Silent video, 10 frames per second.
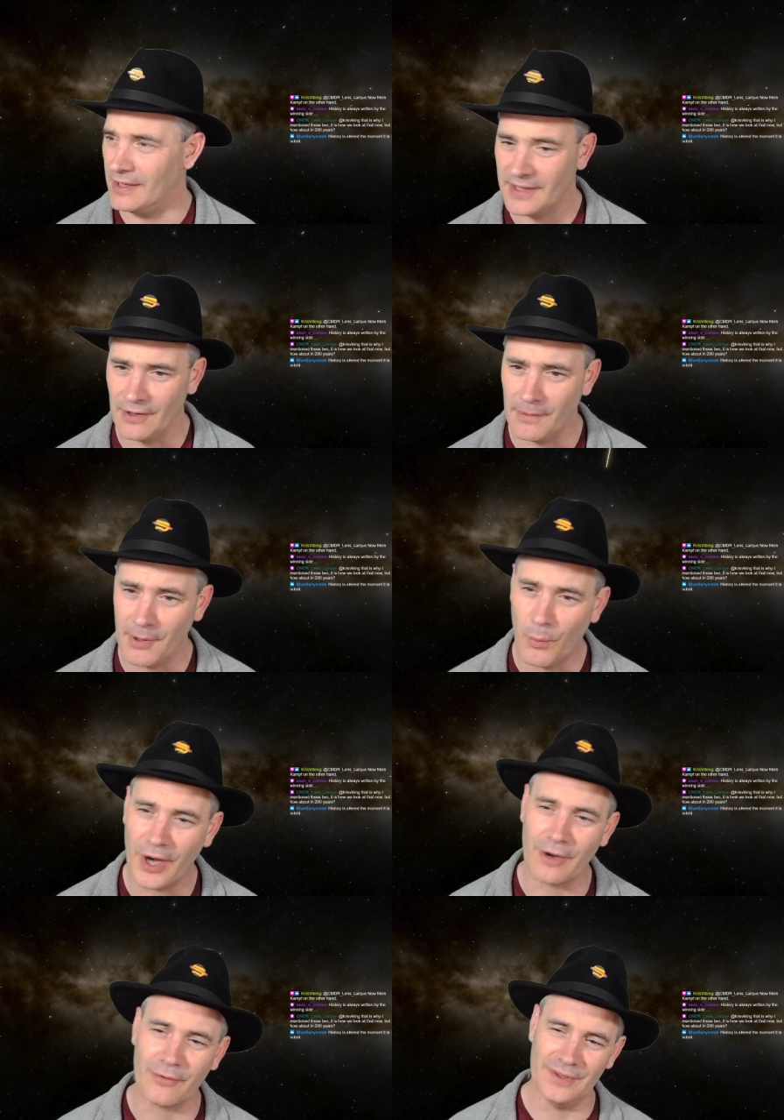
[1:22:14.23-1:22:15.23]
And I'm
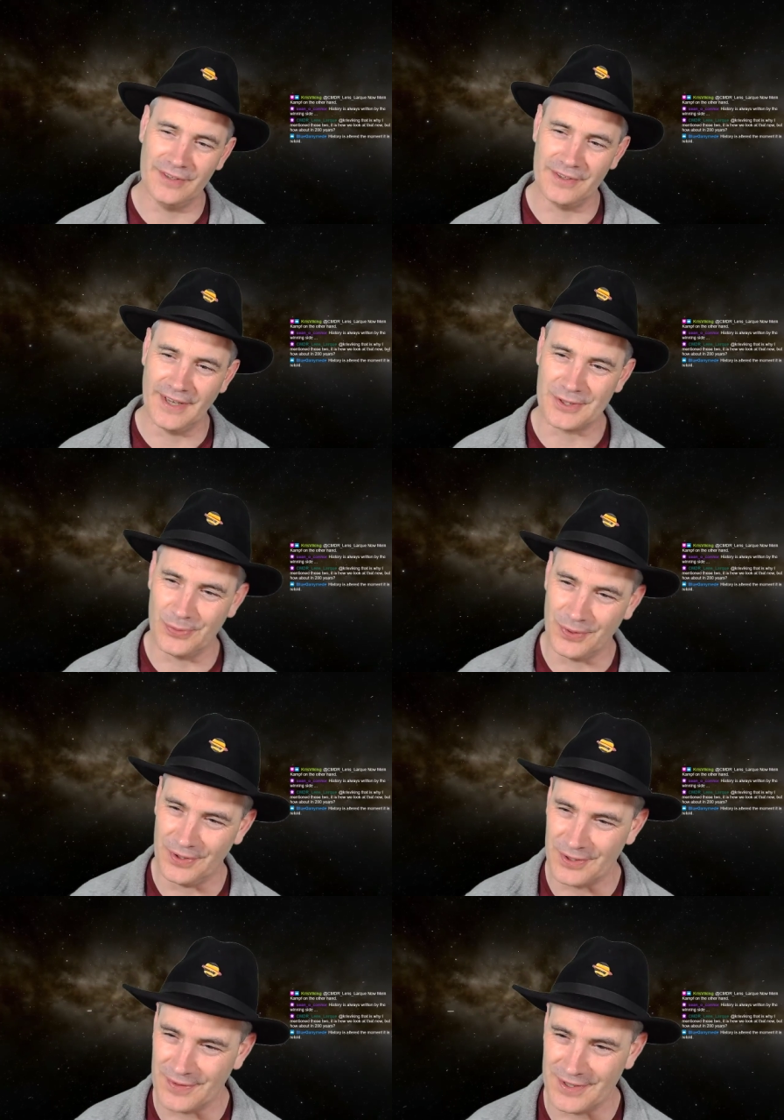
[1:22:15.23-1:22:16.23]
aware I've got an international
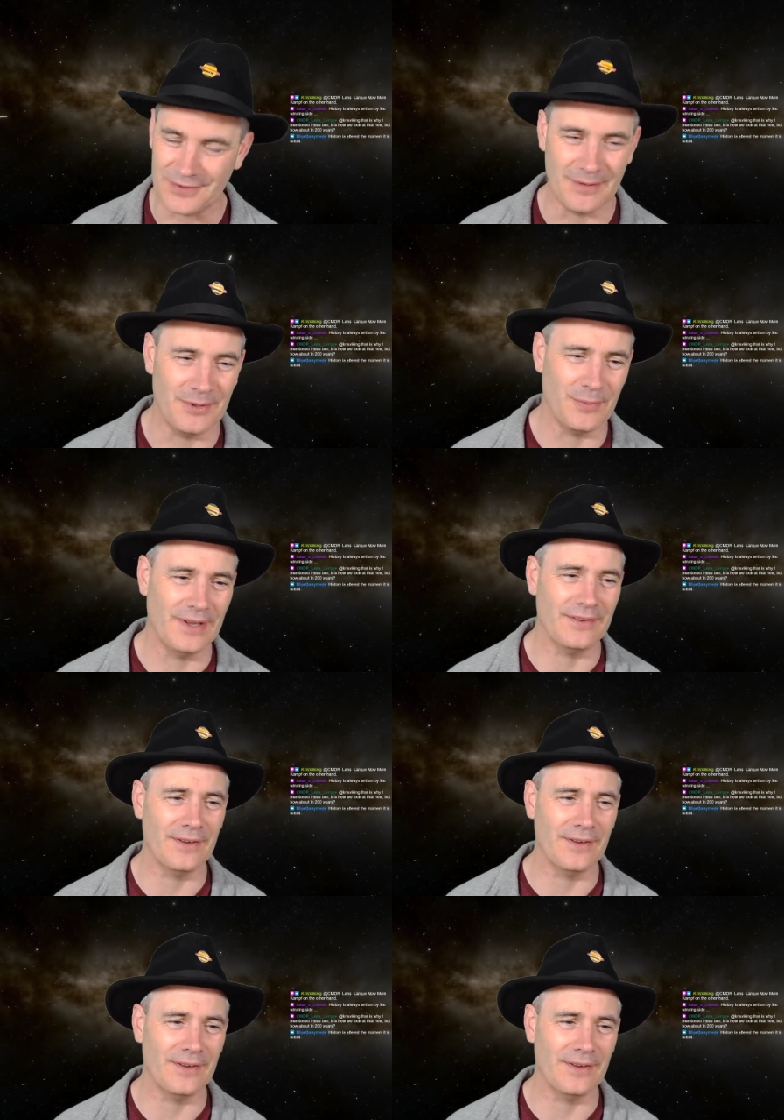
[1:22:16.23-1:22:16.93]
audience for this stream as well.